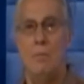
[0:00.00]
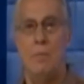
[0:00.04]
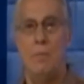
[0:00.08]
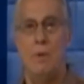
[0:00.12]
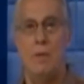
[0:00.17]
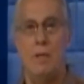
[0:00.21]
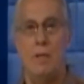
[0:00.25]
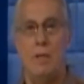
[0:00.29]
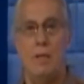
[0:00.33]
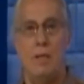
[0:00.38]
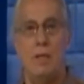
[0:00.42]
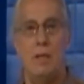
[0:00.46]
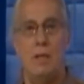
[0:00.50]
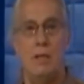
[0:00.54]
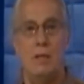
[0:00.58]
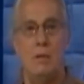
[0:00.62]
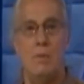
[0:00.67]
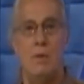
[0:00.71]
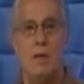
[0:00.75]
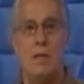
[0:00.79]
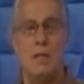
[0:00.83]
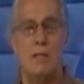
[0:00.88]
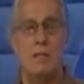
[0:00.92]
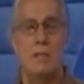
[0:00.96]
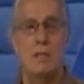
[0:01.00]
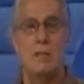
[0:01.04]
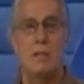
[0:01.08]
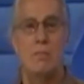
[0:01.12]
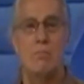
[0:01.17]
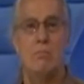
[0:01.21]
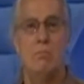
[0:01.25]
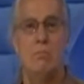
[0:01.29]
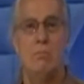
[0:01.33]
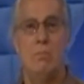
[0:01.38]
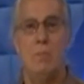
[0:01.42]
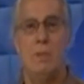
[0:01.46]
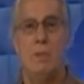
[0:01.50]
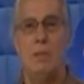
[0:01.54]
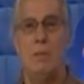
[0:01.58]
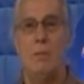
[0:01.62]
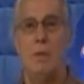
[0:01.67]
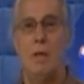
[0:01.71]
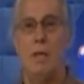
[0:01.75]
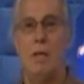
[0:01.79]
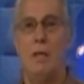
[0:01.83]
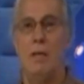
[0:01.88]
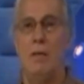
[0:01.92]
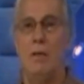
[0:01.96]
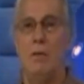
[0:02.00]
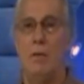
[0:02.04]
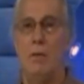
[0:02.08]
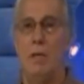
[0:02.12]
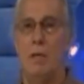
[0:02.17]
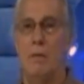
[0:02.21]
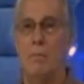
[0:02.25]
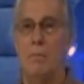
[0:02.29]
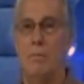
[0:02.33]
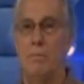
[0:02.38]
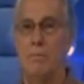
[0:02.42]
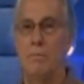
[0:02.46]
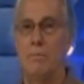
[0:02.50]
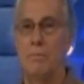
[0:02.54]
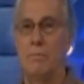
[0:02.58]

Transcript: But here it was, in the middle of nowhere.